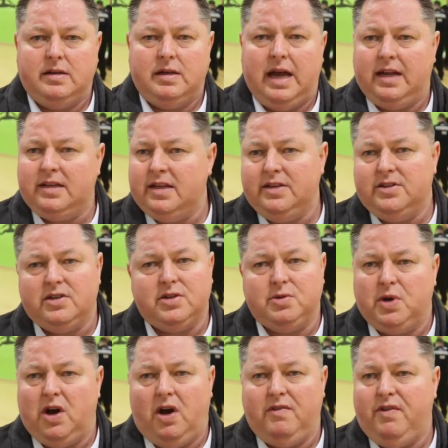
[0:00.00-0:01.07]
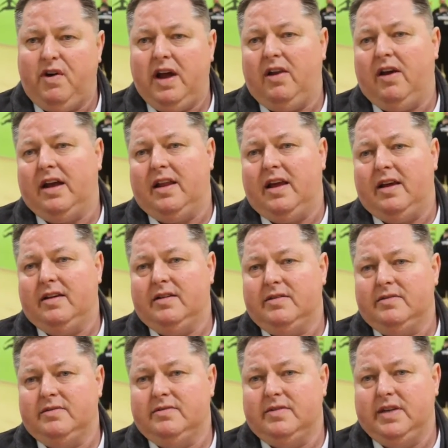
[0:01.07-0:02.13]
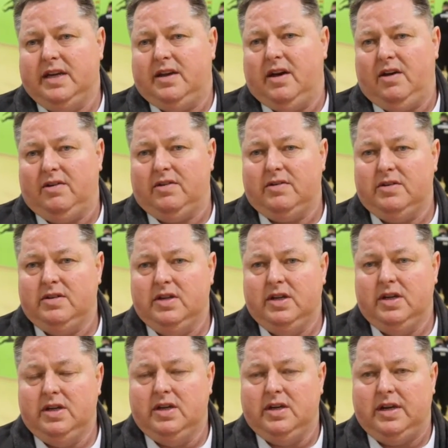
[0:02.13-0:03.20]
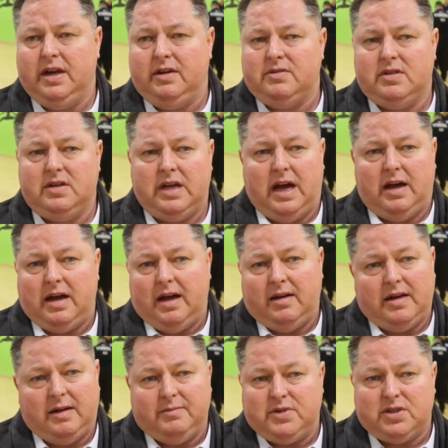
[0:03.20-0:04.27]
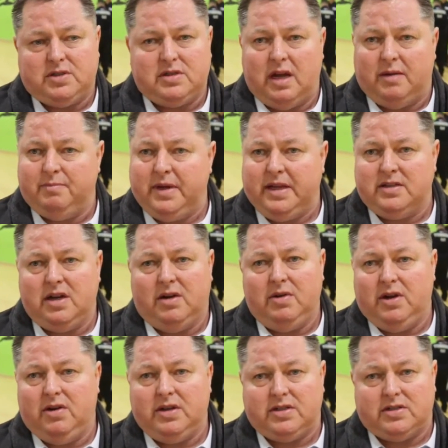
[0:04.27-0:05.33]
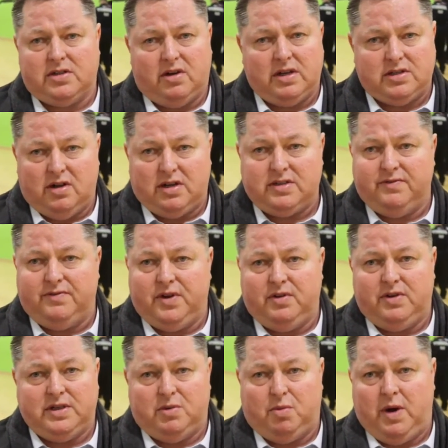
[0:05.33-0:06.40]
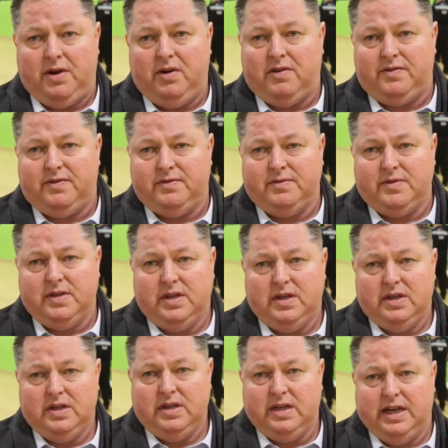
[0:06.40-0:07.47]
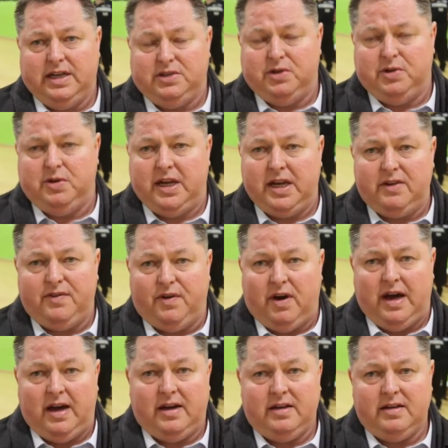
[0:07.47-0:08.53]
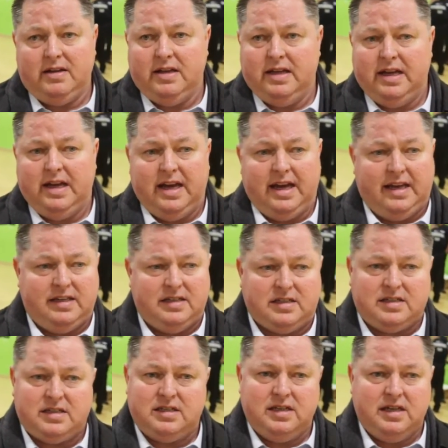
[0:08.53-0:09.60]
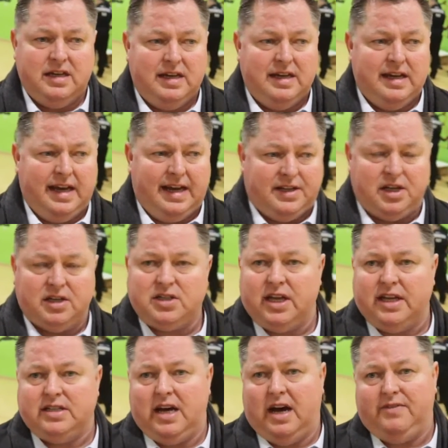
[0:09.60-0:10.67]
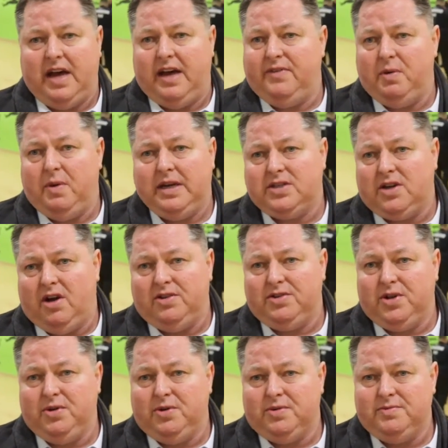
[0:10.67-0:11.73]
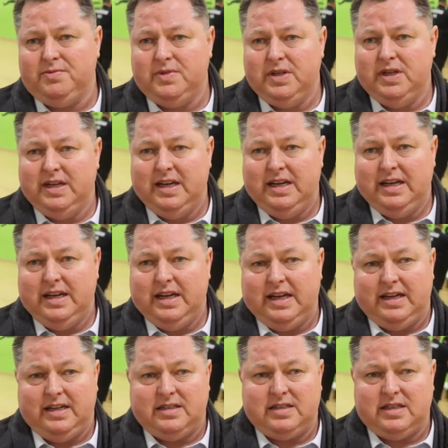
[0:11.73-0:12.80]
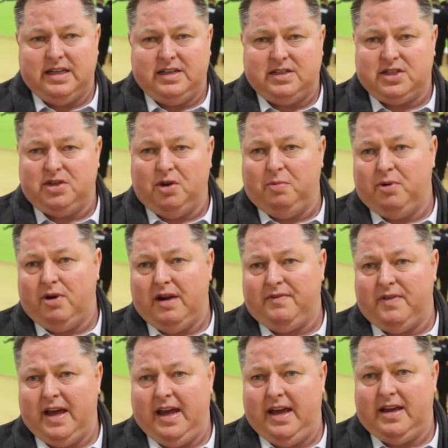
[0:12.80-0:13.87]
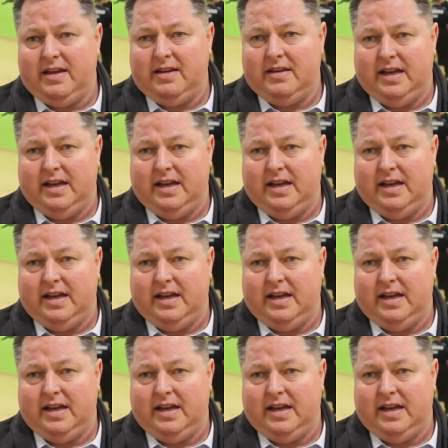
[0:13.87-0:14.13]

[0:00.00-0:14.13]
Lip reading: Anthony Joshua can't fight like that. He can't. I'm being totally honest. Tyson Fury's a one-off. He's a unique fighter. He does things that other heavyweights can't do. He's super athletic.